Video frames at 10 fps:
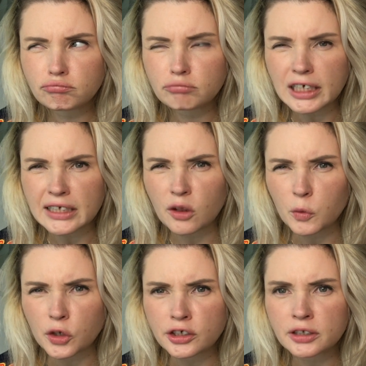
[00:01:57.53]
Is that the
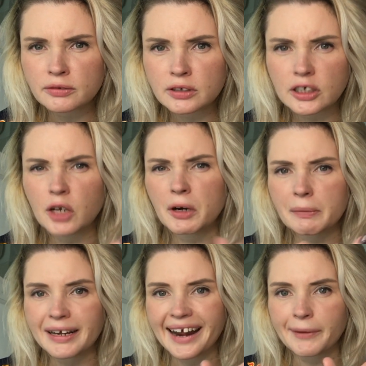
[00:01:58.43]
word? You know what I
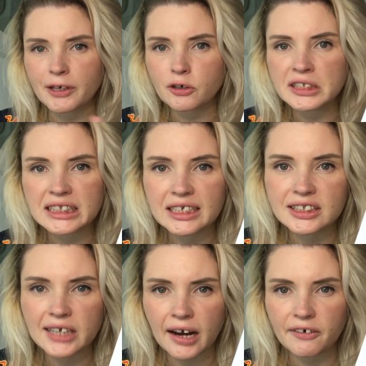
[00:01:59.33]
mean? Anyway, you can see
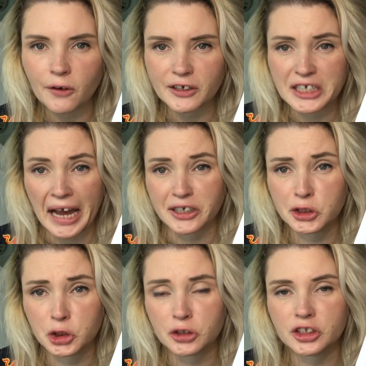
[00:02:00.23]
it's kind of got the
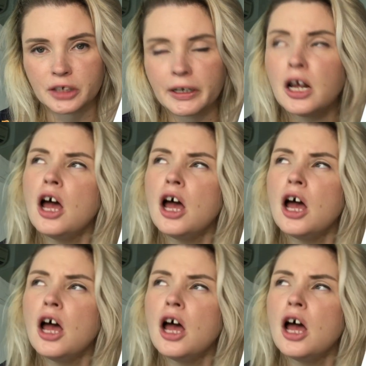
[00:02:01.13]
texture to it.